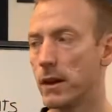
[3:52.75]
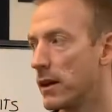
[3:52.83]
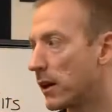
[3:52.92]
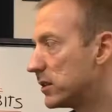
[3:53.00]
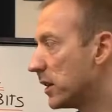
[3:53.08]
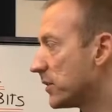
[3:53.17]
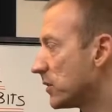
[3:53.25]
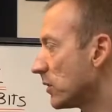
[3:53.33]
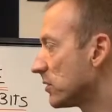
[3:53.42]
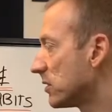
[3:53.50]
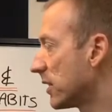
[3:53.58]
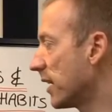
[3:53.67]
Because if it's not
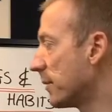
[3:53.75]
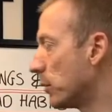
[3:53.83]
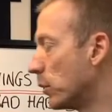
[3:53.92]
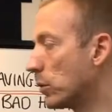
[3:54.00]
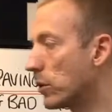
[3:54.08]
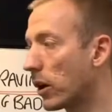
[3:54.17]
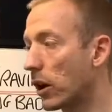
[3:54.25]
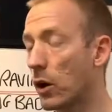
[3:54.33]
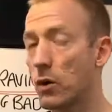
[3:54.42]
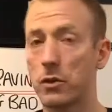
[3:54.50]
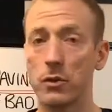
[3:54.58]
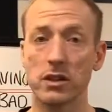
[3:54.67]
sustainable, you're gonna go
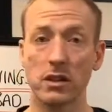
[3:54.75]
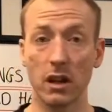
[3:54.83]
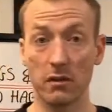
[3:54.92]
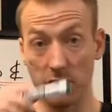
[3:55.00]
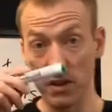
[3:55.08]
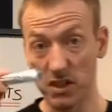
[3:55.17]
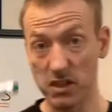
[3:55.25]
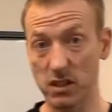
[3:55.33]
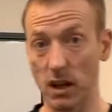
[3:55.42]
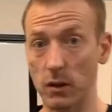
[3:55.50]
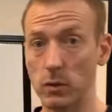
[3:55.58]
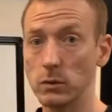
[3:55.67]
through this kind of vicious
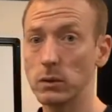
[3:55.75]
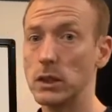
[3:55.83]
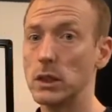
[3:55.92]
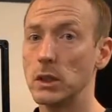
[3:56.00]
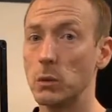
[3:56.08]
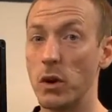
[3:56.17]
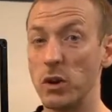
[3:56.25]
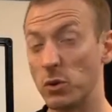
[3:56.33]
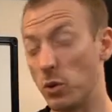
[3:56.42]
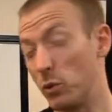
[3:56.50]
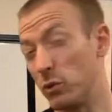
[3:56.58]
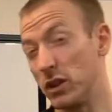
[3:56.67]
cycle where you
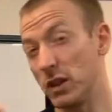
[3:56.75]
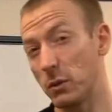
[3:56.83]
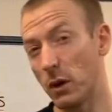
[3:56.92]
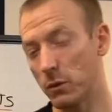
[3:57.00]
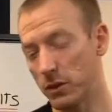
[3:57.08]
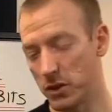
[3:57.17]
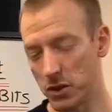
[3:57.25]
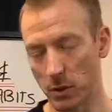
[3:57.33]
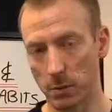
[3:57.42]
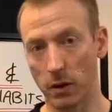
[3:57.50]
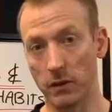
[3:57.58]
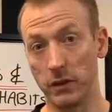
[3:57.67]
do really well, then you drop
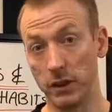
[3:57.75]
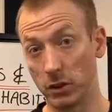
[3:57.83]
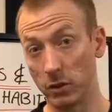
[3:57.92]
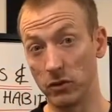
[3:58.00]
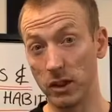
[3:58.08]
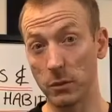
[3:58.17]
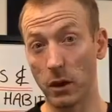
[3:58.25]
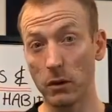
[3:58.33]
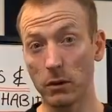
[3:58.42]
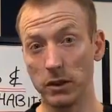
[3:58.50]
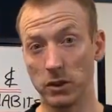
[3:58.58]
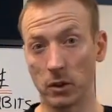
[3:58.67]
off, and you do really well,
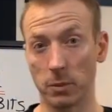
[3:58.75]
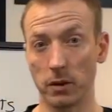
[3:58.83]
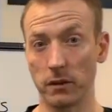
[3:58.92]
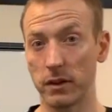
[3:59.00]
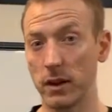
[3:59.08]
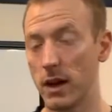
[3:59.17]
and you drop off,